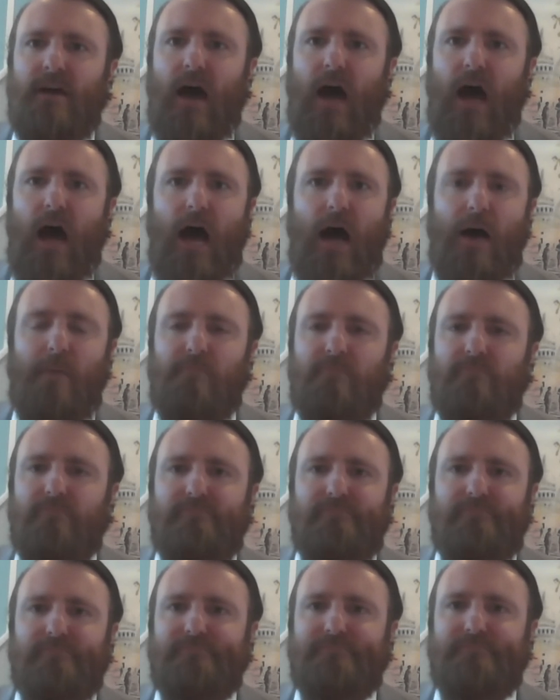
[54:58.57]
um,
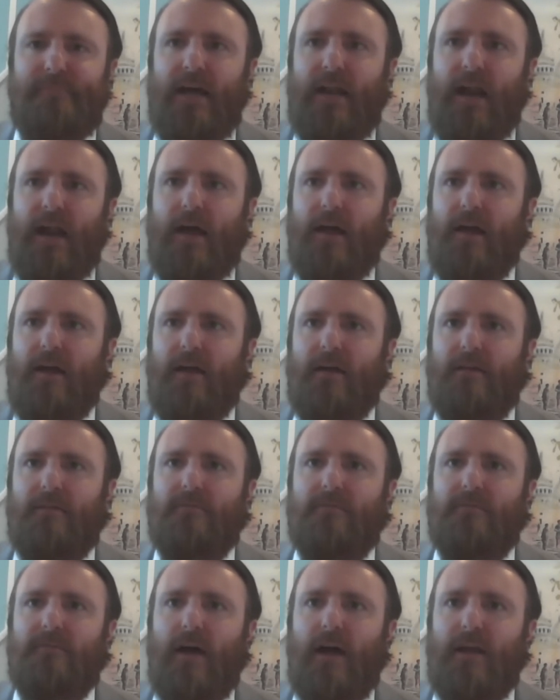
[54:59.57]
and I
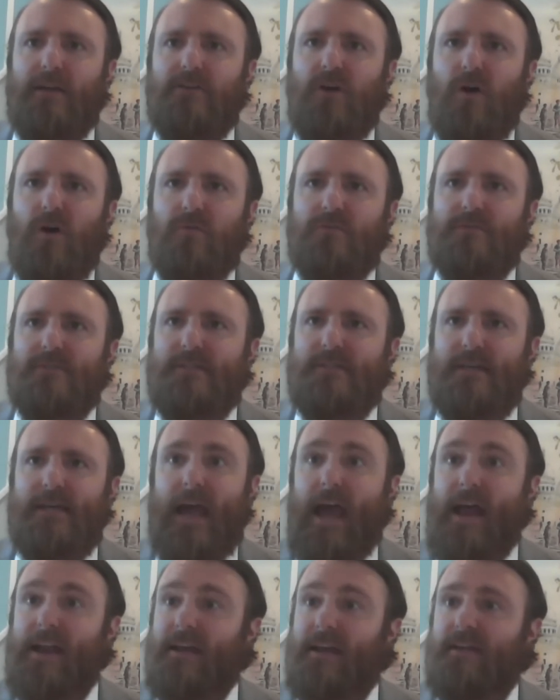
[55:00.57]
I don't
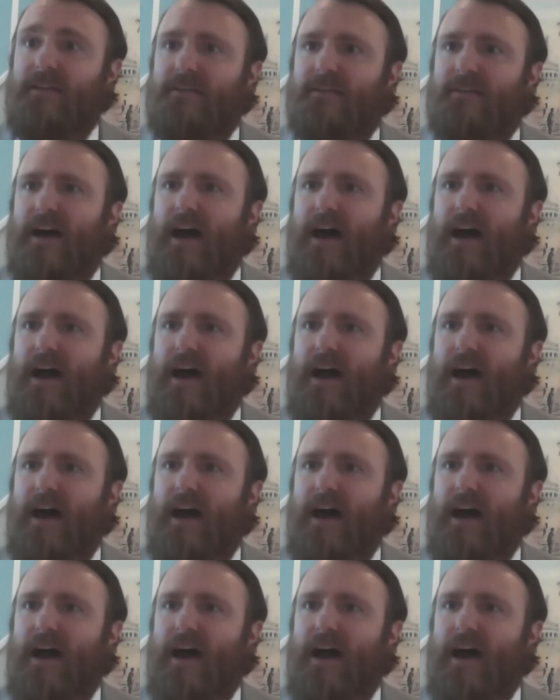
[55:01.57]
see any.